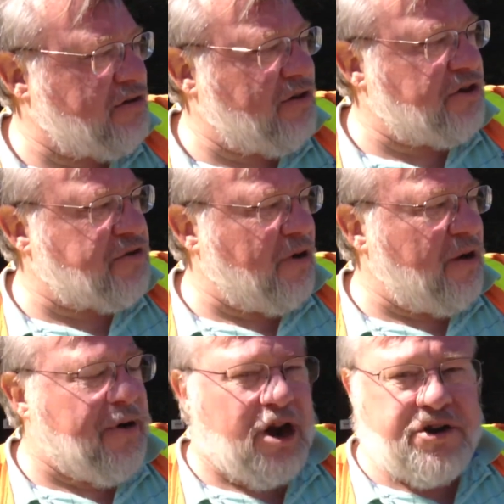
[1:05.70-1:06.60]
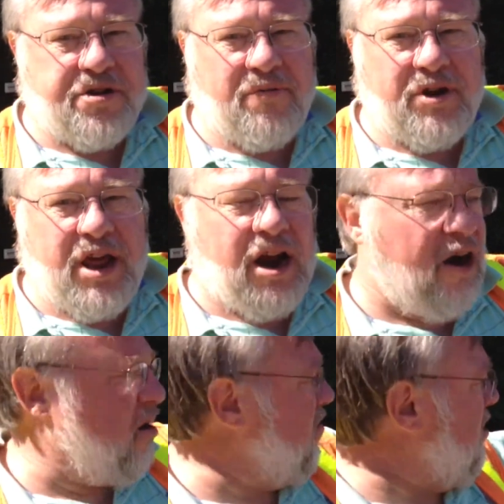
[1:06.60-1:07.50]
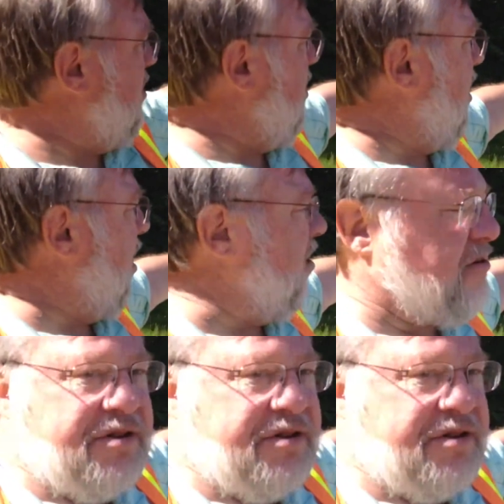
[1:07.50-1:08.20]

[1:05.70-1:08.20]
there's 3 emitters over there and